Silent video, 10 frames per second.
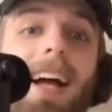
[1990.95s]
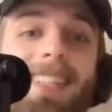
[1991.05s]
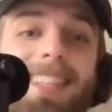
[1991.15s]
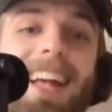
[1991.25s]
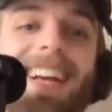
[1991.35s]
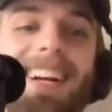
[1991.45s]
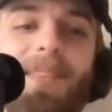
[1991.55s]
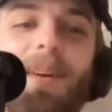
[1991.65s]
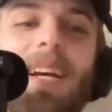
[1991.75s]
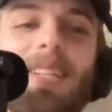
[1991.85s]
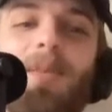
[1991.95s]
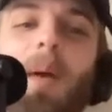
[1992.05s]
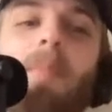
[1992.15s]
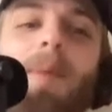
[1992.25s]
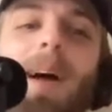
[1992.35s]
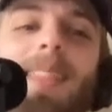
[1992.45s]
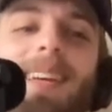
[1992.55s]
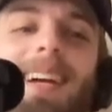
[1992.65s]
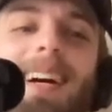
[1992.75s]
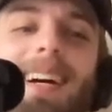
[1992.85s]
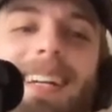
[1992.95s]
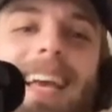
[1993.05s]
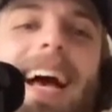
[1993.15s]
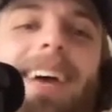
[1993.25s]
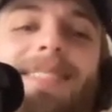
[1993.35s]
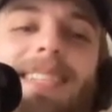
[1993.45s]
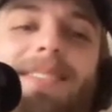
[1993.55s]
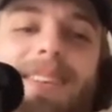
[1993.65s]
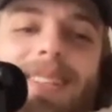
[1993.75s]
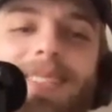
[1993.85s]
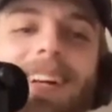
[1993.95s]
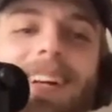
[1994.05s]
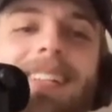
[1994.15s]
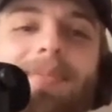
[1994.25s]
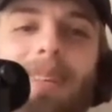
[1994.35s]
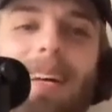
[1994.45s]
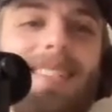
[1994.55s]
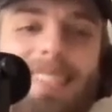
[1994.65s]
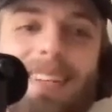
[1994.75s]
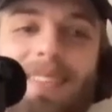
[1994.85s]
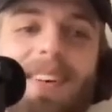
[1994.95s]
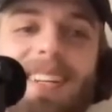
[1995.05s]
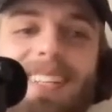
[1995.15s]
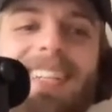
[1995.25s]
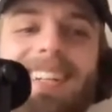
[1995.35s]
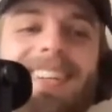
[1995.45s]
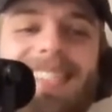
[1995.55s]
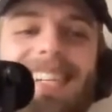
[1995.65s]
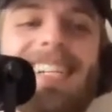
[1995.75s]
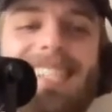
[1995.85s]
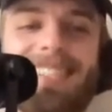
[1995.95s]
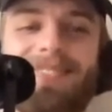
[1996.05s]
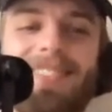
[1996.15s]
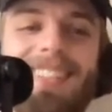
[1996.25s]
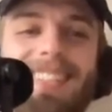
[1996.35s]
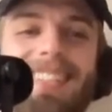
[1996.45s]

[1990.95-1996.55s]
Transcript: Isaiah, we got swept by the uh Cavs in the first round, but that was still yeah. a fun year. That was awesome. Yeah.